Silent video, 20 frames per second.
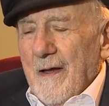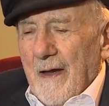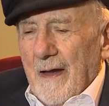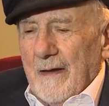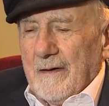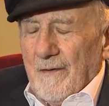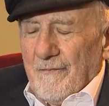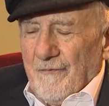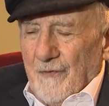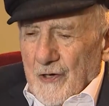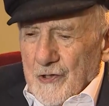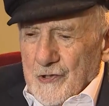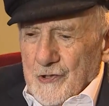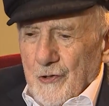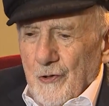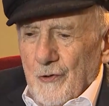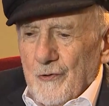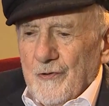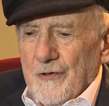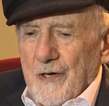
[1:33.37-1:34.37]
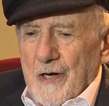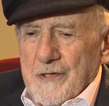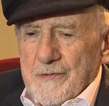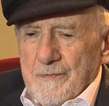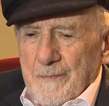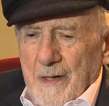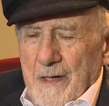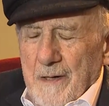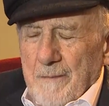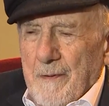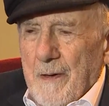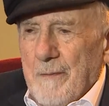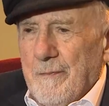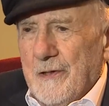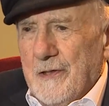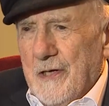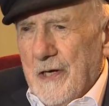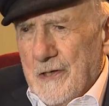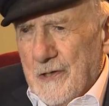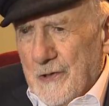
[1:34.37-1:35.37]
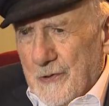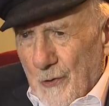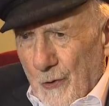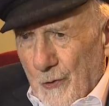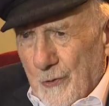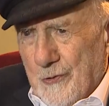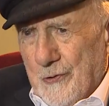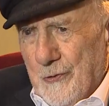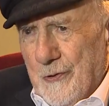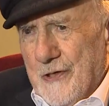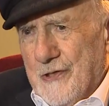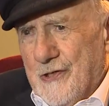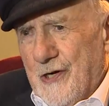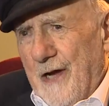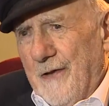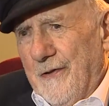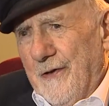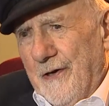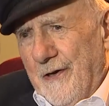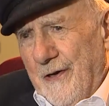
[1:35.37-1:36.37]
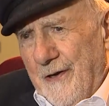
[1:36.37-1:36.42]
At the first Congress, many people didn't talk to each other,